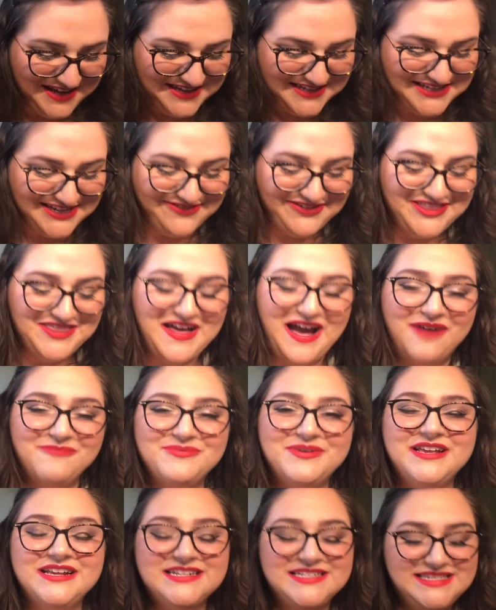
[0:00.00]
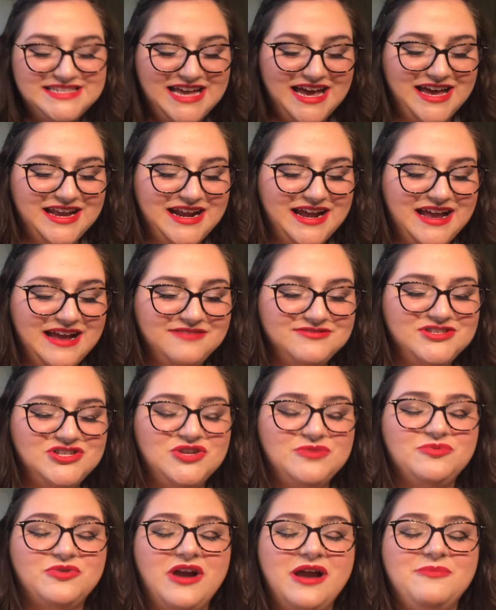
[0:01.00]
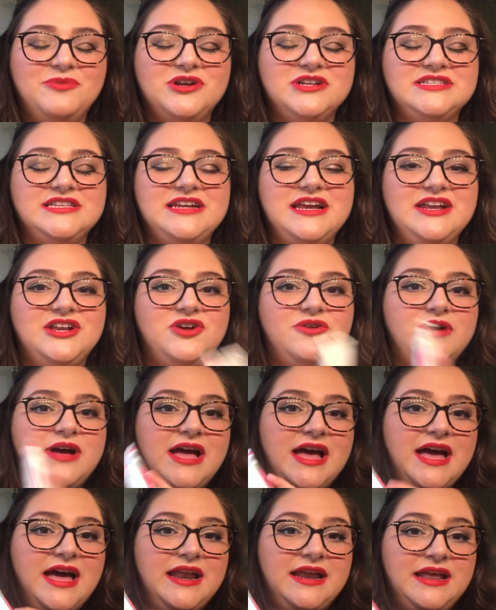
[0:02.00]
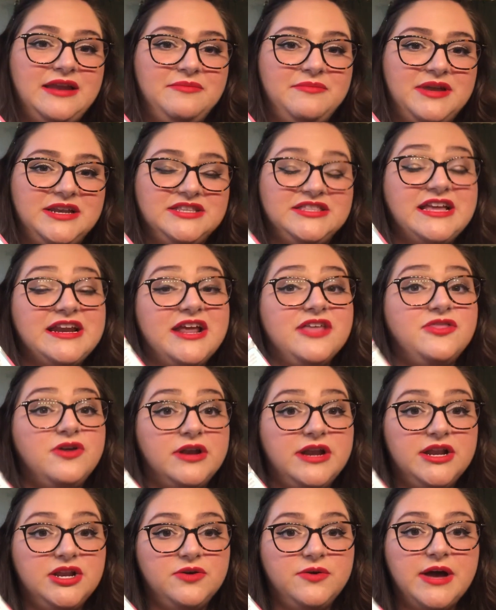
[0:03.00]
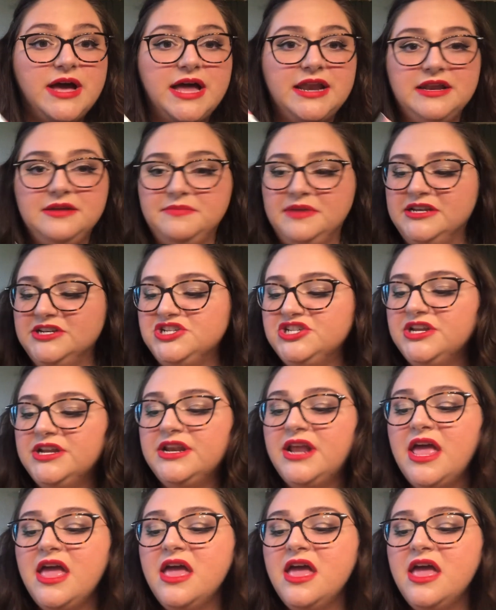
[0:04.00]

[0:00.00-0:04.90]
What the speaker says: So with that being said, I have two primers that I'd go ahead and that I thought I'd go ahead and mention.